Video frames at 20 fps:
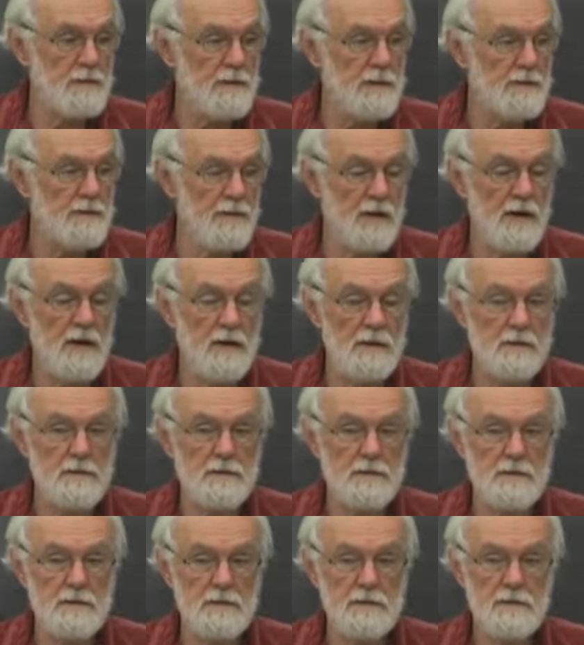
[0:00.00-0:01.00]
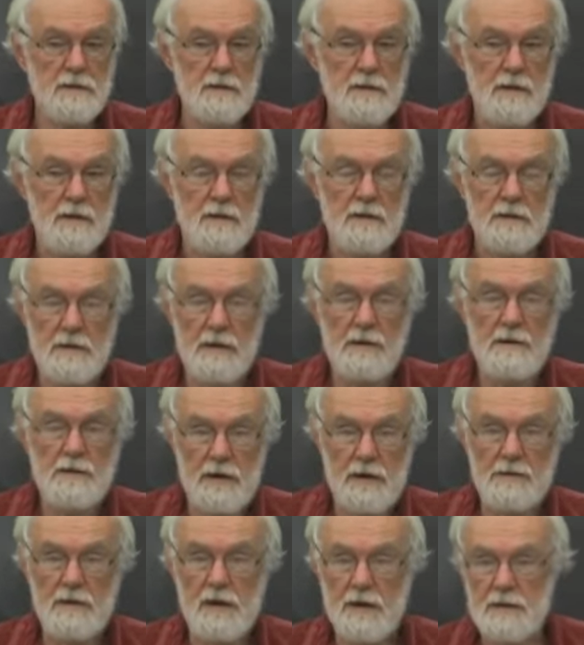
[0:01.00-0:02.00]
advanced, then you
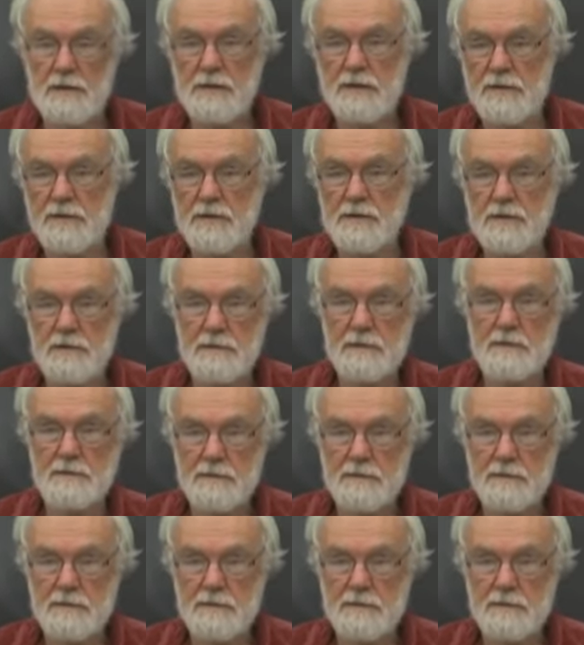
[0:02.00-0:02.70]
get rather different